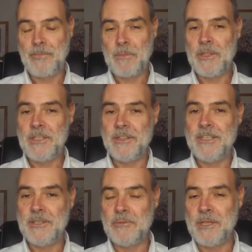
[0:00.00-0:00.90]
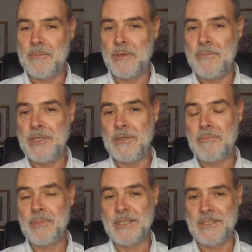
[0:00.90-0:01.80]
But this, this is where the
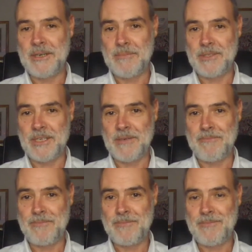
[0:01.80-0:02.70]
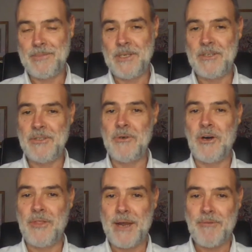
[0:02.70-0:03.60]
permission piece comes in because you're
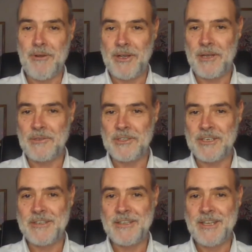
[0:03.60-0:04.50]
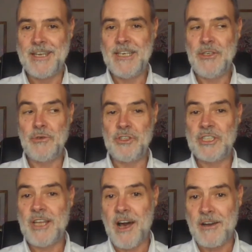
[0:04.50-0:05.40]
on that roller coaster, you're
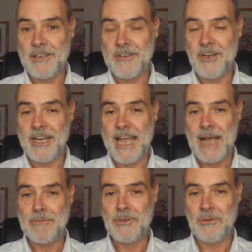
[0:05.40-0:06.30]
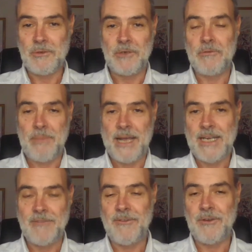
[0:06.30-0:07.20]
stuck, you're like a hamster on the wheel,
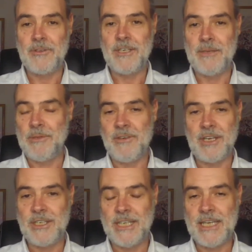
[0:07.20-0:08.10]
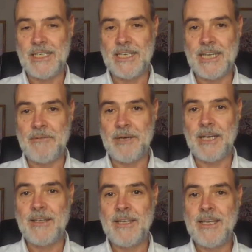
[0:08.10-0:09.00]
pedaling furiously, but you're not actually getting anywhere.